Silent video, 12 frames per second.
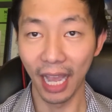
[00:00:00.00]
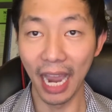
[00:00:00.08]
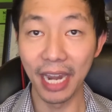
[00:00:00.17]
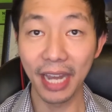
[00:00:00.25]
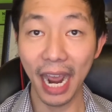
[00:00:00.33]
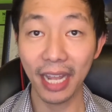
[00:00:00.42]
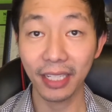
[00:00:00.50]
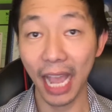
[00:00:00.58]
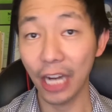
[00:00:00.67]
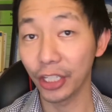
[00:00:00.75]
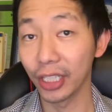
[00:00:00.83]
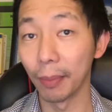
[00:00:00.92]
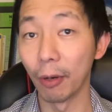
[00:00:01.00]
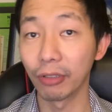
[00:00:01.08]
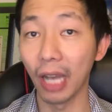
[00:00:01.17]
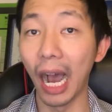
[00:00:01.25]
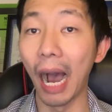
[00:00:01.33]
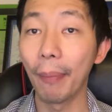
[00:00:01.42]
And that is actually the most
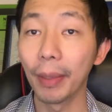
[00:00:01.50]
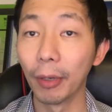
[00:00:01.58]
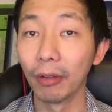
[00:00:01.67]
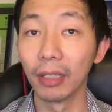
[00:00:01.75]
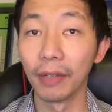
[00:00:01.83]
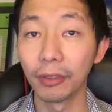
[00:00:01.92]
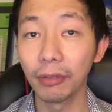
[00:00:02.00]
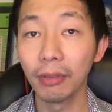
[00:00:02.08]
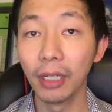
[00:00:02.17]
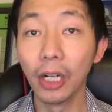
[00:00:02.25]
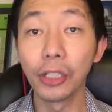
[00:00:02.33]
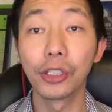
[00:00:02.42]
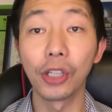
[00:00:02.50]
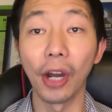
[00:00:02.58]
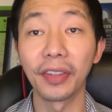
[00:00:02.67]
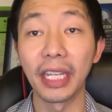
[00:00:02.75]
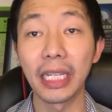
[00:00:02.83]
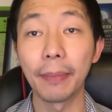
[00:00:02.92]
optimal level to
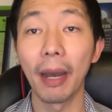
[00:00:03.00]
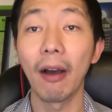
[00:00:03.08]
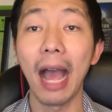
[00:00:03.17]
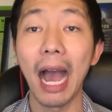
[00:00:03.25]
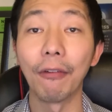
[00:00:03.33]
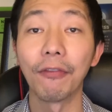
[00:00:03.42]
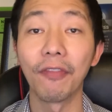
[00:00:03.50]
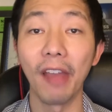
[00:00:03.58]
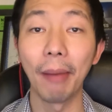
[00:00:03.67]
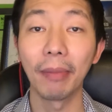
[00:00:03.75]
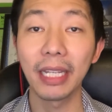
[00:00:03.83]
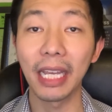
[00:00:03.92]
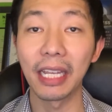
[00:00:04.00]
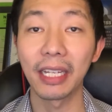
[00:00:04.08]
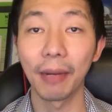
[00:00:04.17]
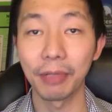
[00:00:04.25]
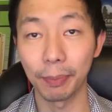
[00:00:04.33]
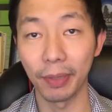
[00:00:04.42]
start thinking about how family
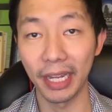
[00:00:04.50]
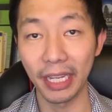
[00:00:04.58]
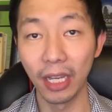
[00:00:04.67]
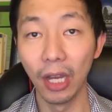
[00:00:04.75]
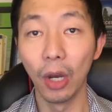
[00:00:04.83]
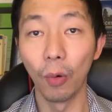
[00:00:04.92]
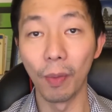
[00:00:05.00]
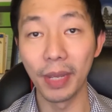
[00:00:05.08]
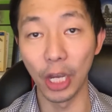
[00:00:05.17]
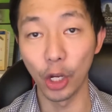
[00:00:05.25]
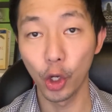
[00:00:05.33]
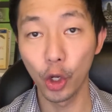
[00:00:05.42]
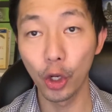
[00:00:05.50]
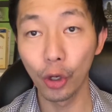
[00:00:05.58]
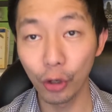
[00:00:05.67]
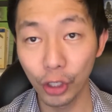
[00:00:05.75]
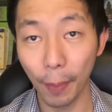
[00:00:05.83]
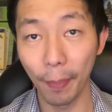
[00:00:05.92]
income splitting will be a
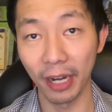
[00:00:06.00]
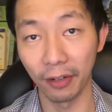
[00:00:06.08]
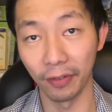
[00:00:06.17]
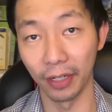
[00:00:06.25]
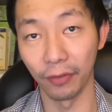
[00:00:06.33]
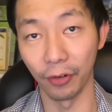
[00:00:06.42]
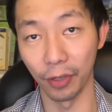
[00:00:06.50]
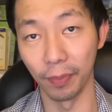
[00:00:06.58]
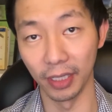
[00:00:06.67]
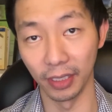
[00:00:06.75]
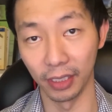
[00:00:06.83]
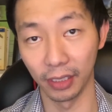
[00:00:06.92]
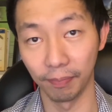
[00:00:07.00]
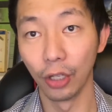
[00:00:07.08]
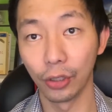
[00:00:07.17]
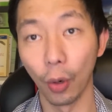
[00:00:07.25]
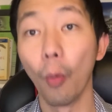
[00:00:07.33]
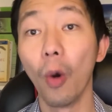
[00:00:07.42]
huge benefit for your business.
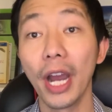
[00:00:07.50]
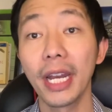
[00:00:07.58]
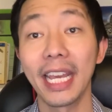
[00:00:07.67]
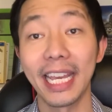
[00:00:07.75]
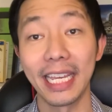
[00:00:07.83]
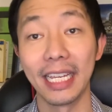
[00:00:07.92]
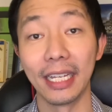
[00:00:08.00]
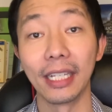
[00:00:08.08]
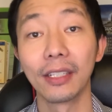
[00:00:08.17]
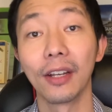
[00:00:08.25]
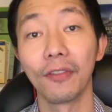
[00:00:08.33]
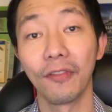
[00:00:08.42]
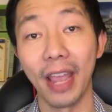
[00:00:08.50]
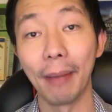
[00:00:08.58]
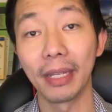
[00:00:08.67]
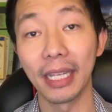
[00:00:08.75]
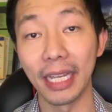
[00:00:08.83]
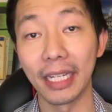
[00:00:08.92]
So what is
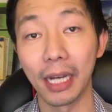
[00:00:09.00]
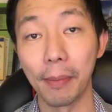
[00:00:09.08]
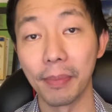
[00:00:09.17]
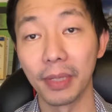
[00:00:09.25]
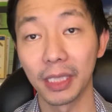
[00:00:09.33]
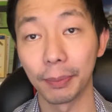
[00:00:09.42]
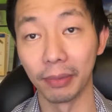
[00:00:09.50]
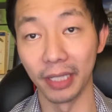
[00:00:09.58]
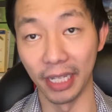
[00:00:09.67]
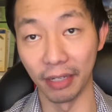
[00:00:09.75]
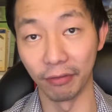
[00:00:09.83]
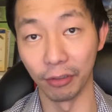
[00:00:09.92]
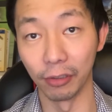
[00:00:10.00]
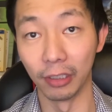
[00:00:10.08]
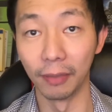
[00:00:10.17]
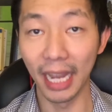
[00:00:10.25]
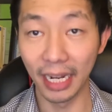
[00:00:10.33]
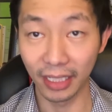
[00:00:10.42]
family income splitting rule?
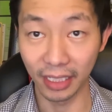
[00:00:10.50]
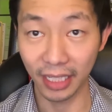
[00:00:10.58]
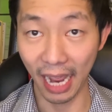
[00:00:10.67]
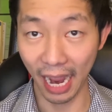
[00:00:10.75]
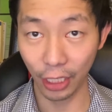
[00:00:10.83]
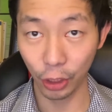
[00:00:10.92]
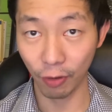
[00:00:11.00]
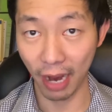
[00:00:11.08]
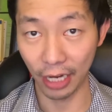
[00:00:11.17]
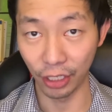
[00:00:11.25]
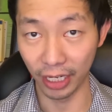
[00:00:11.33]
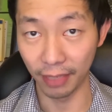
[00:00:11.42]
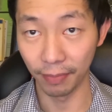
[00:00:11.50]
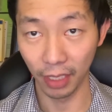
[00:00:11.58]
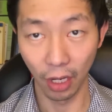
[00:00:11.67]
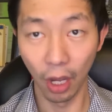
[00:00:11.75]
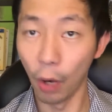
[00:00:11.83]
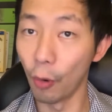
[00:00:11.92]
It is a tax strategy
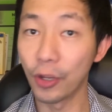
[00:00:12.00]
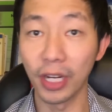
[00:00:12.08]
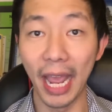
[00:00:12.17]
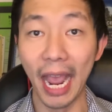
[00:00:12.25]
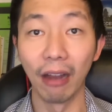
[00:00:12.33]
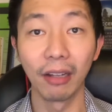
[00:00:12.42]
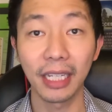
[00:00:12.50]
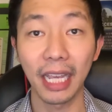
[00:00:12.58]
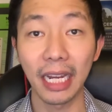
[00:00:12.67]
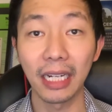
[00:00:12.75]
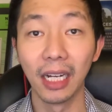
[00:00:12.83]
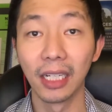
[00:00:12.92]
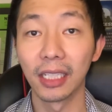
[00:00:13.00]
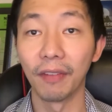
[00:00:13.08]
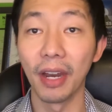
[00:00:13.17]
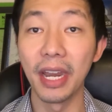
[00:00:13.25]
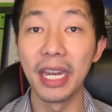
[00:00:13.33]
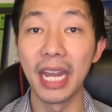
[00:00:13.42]
where you can allocate some of
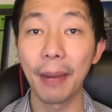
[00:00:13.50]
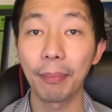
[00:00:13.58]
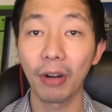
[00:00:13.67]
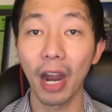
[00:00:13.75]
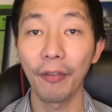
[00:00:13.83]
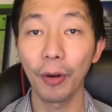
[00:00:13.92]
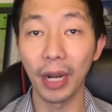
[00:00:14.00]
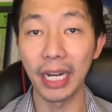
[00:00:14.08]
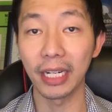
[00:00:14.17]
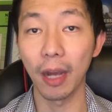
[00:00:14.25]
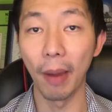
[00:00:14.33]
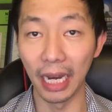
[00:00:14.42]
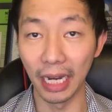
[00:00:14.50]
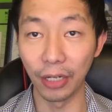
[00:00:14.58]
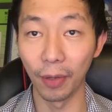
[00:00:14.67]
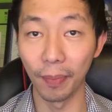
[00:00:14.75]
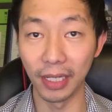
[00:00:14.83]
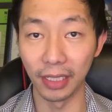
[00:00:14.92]
the net profit or income in
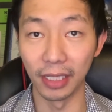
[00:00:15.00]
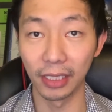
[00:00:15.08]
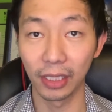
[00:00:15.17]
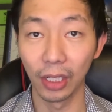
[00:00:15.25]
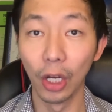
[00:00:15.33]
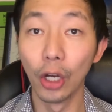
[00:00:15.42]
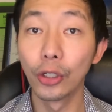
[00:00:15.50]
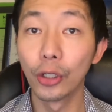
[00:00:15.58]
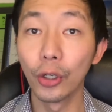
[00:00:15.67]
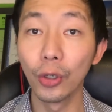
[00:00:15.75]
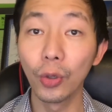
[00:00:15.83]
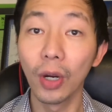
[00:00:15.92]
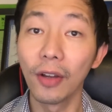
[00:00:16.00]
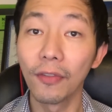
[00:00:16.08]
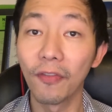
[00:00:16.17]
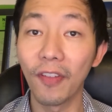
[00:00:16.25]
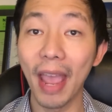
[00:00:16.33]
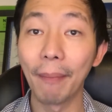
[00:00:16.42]
your business to
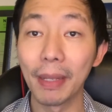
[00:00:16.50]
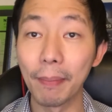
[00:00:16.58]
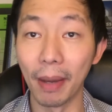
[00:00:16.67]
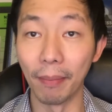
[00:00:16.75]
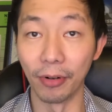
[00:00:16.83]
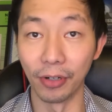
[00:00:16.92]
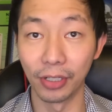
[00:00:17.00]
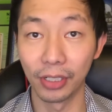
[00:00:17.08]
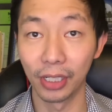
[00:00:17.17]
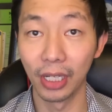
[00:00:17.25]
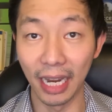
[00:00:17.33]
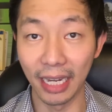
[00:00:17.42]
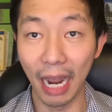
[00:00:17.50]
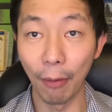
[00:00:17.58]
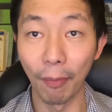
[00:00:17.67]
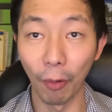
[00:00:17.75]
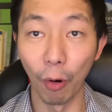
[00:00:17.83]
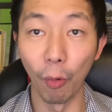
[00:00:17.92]
family members that
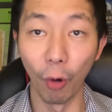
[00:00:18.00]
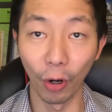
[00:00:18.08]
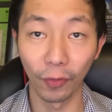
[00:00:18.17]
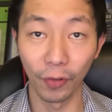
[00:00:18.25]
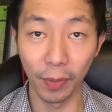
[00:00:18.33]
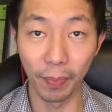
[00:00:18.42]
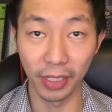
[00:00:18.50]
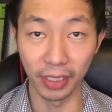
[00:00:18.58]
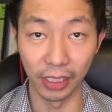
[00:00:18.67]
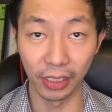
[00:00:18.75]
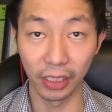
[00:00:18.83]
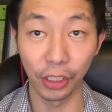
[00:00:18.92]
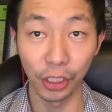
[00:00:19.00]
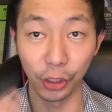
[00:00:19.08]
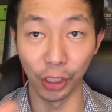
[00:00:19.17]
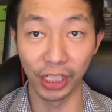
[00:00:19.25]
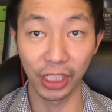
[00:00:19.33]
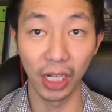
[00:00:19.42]
will work for your business, such as
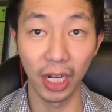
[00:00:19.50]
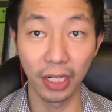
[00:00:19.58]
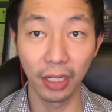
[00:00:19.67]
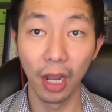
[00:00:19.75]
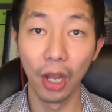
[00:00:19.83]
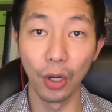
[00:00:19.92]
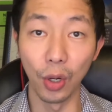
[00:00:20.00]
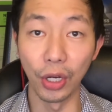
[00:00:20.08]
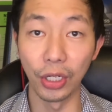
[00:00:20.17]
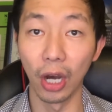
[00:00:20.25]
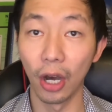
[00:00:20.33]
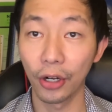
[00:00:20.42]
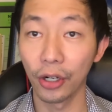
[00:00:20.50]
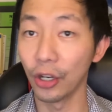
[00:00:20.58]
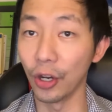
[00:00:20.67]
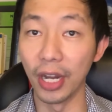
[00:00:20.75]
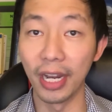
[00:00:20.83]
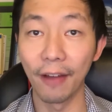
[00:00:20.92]
your son, your daughter,
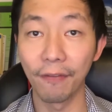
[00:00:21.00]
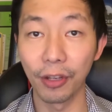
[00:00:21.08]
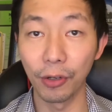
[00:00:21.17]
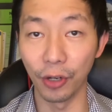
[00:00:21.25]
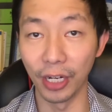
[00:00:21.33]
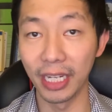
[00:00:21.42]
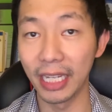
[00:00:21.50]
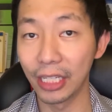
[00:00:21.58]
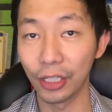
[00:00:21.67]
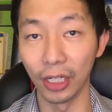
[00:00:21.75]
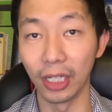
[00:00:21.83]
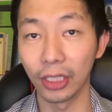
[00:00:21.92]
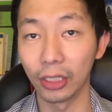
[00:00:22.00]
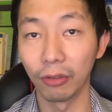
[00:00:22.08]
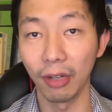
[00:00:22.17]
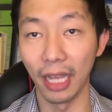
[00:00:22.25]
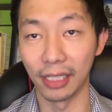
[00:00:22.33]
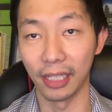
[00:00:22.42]
your nephew, your niece, your
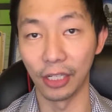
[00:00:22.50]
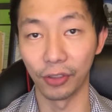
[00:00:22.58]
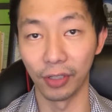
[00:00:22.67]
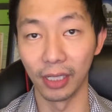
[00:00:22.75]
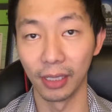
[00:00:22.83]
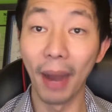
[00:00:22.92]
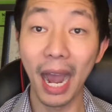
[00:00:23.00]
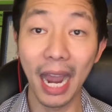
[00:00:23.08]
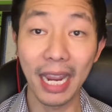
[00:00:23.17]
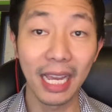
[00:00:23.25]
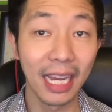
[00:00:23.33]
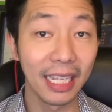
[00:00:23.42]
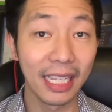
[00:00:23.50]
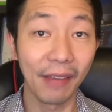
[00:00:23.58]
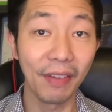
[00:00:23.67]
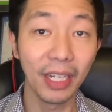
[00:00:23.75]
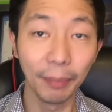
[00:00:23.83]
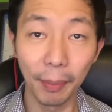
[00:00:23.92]
uncle, etc. by
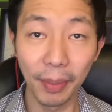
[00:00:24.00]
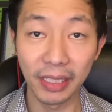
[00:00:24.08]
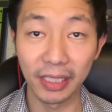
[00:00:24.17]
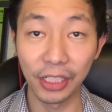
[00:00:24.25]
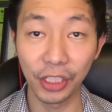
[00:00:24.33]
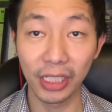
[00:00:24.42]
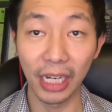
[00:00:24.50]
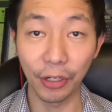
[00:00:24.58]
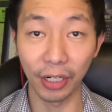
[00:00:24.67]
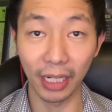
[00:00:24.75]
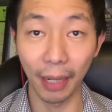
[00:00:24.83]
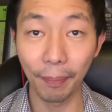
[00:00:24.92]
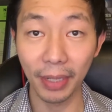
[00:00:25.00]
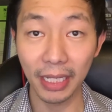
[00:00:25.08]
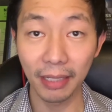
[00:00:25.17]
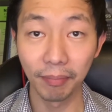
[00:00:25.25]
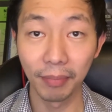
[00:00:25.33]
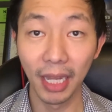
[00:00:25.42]
giving them a position in your company
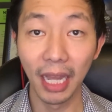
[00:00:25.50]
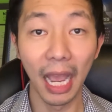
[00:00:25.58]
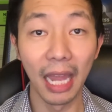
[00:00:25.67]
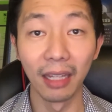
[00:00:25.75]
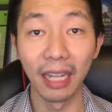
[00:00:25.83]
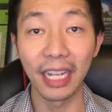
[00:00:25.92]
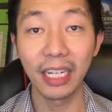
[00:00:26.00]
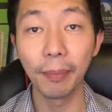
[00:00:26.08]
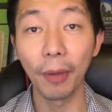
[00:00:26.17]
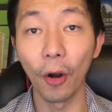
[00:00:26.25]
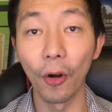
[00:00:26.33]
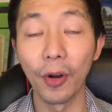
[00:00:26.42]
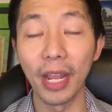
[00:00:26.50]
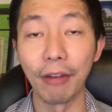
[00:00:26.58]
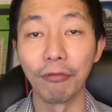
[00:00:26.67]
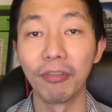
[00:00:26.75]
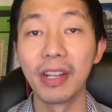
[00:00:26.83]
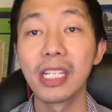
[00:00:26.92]
and letting them earn a
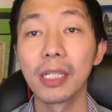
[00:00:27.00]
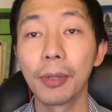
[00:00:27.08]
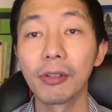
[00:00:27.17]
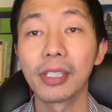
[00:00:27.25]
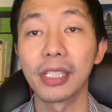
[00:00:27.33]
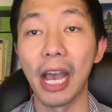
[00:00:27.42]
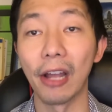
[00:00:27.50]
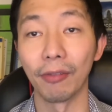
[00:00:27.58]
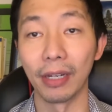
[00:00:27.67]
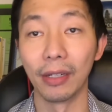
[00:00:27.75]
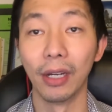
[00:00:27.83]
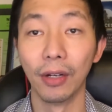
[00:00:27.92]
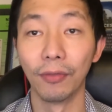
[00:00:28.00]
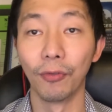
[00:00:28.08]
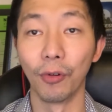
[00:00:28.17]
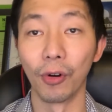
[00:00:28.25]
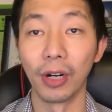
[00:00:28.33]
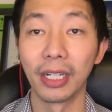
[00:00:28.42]
reasonable salary
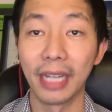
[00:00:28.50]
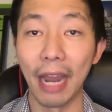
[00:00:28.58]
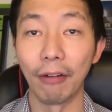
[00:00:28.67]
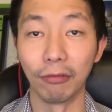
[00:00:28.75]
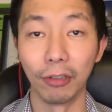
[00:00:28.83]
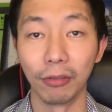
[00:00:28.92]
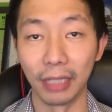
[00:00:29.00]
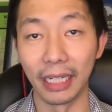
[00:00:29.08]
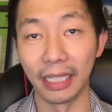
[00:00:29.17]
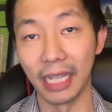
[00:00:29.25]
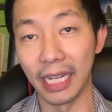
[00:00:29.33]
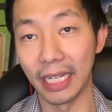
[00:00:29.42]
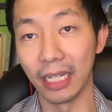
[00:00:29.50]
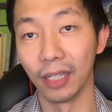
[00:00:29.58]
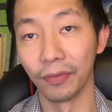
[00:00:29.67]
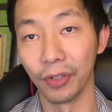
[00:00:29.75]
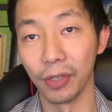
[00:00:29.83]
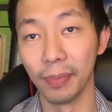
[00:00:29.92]
for that role that they're taking on
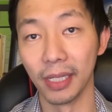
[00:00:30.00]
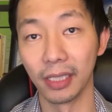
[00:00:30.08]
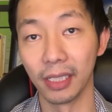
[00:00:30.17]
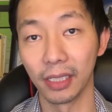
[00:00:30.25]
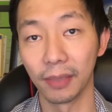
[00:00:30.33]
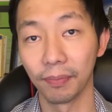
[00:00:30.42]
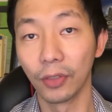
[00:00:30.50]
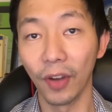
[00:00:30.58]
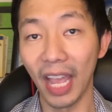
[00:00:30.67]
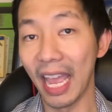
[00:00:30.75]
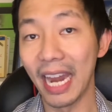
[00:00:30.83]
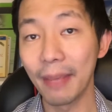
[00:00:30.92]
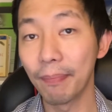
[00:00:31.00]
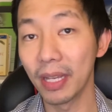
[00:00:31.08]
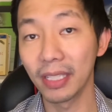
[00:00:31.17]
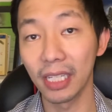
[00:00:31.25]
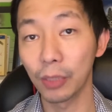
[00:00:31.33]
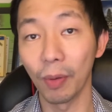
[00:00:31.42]
for your business. So for any
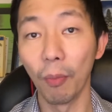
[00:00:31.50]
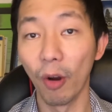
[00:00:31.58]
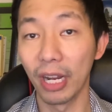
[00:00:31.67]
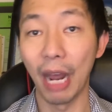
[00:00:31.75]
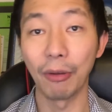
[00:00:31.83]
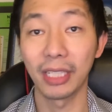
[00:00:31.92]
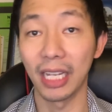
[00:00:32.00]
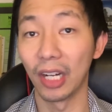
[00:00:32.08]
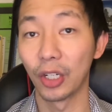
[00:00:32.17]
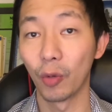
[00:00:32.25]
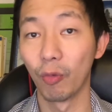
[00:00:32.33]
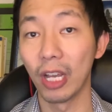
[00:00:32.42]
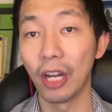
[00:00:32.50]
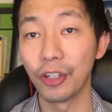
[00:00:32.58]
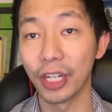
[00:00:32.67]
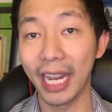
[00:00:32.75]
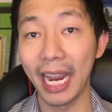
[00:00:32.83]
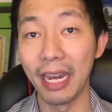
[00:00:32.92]
business with more than, I would say,
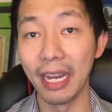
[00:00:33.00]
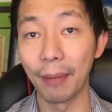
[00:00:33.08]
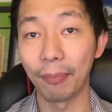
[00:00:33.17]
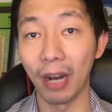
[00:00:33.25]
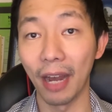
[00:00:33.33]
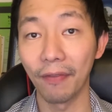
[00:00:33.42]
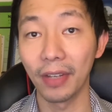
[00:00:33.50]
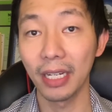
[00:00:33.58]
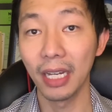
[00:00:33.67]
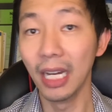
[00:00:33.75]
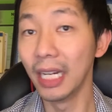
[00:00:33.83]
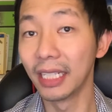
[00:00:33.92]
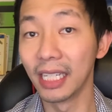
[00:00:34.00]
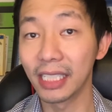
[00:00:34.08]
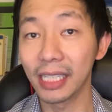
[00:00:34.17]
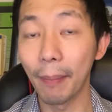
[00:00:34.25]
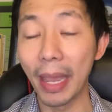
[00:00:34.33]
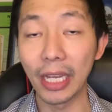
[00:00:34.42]
$300K in net profit, this
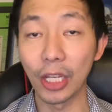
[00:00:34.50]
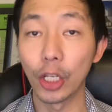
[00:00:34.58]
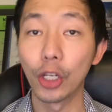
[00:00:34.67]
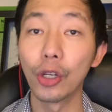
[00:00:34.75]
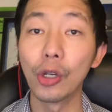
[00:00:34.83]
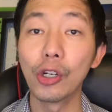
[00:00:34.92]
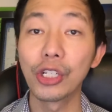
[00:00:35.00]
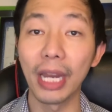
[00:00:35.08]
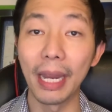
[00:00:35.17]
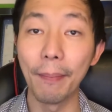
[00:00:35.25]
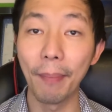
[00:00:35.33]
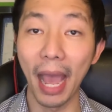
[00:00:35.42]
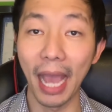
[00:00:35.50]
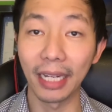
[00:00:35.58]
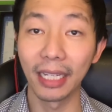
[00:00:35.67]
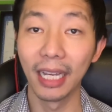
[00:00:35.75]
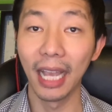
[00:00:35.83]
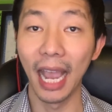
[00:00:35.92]
can make a huge impact.